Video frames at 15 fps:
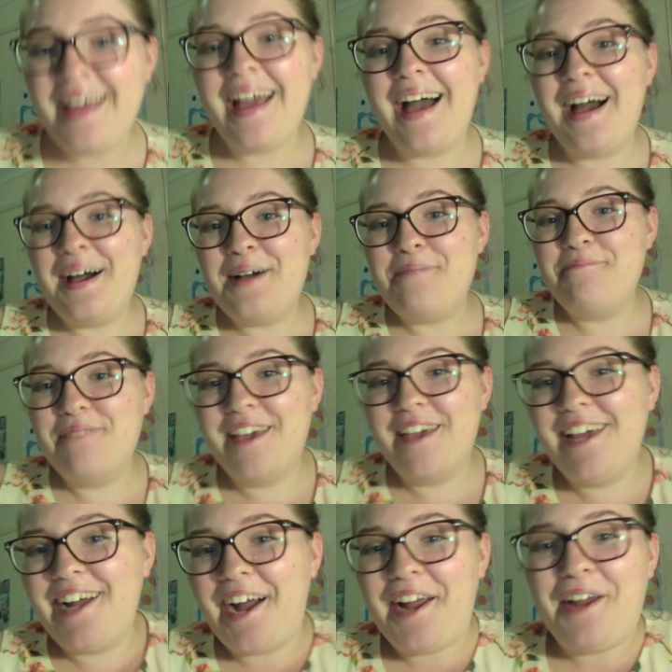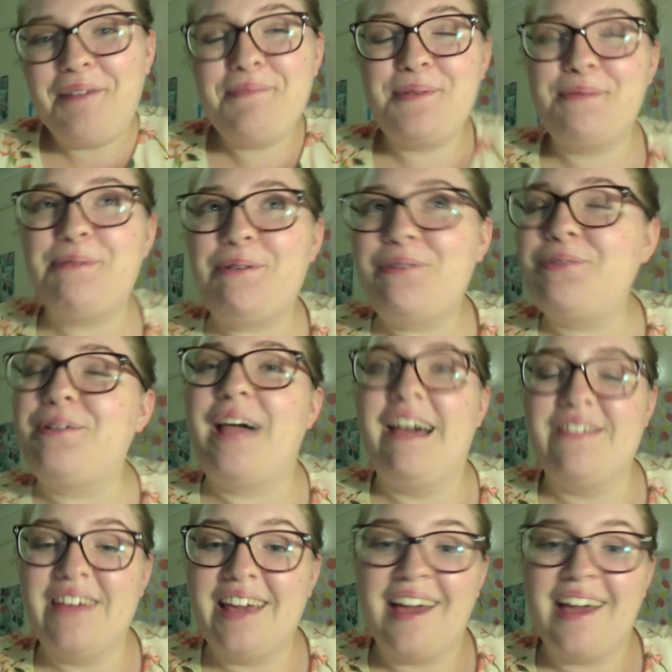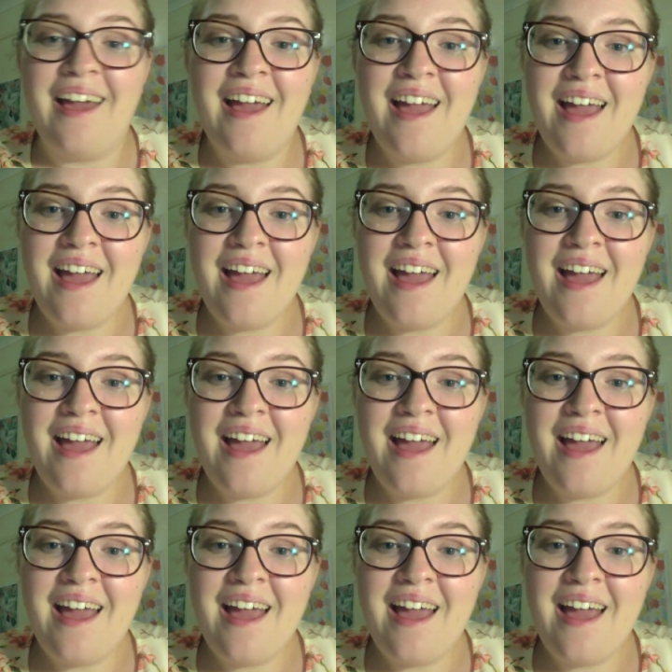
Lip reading: I hope you are all having